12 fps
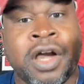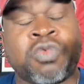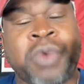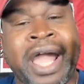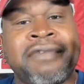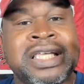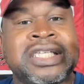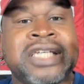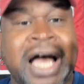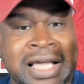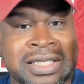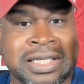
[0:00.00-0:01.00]
Raven
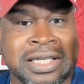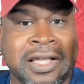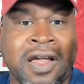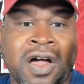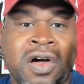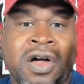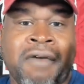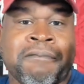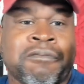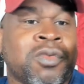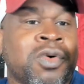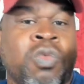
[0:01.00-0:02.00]
Johnson
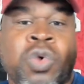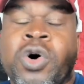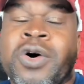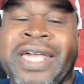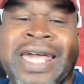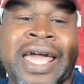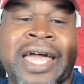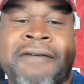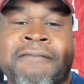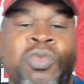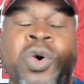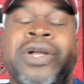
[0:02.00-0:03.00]
will
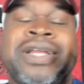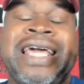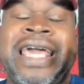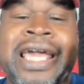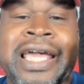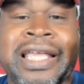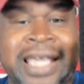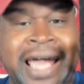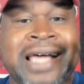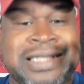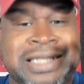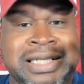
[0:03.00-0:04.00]
get will lead
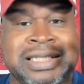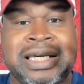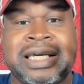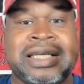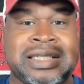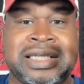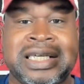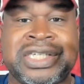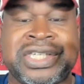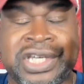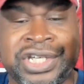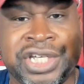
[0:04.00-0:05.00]
the SEC in assists
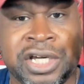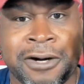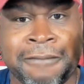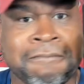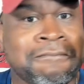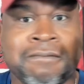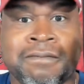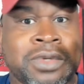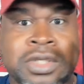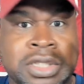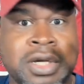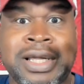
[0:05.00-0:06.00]
this year.
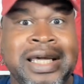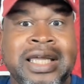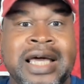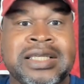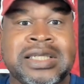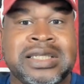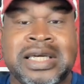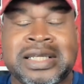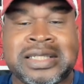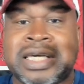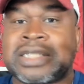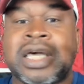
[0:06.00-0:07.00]
She's gonna lead the SEC in
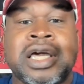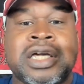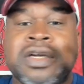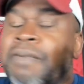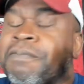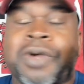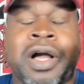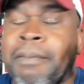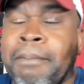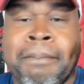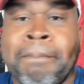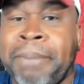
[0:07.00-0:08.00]
assists.
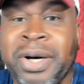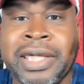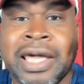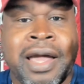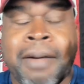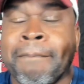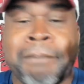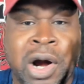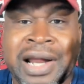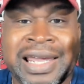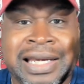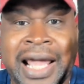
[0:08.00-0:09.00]
Book it,
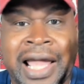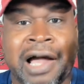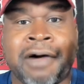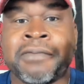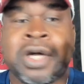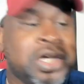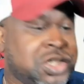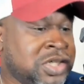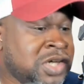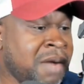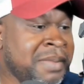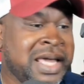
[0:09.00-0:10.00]
mark it down. She's
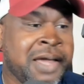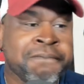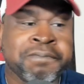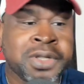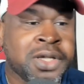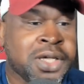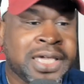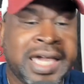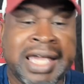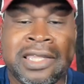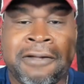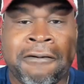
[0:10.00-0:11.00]
gonna be
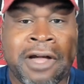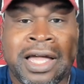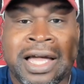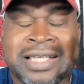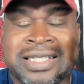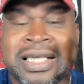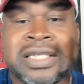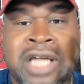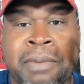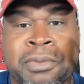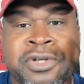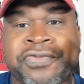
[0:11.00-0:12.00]
getting assist
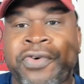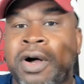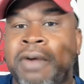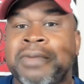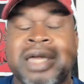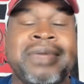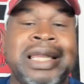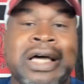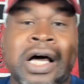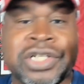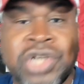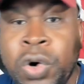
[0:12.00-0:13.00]
numbers from Kamilla
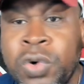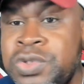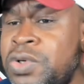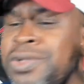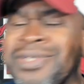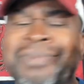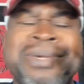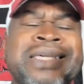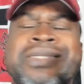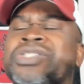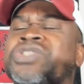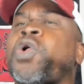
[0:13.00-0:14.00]
Cardoso, who's gonna be getting
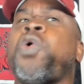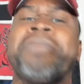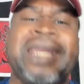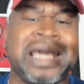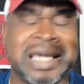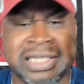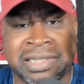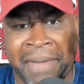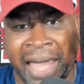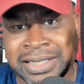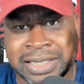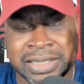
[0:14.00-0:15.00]
so many easy
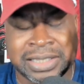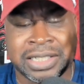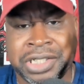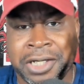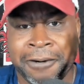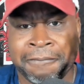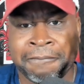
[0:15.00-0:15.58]
baskets this year.